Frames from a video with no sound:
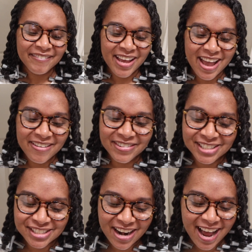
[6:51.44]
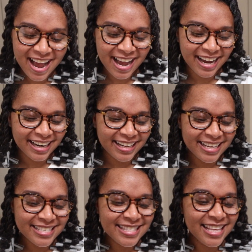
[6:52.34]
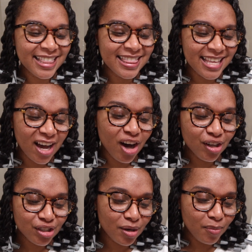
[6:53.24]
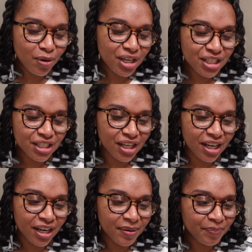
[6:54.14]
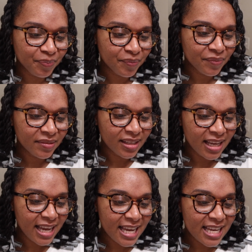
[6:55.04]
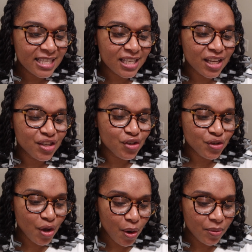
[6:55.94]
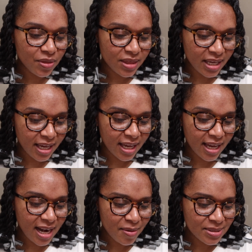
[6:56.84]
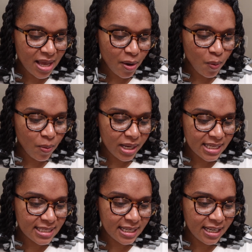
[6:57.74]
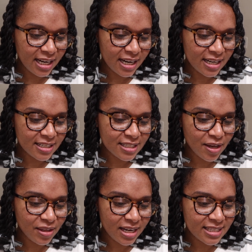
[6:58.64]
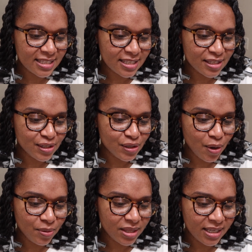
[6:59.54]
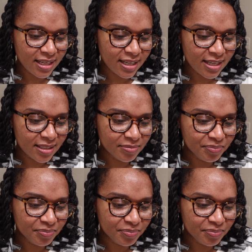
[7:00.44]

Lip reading: ever tried. It's the Ultra Moisture. It's so thick. And I was like, what is in here so that it's so thick?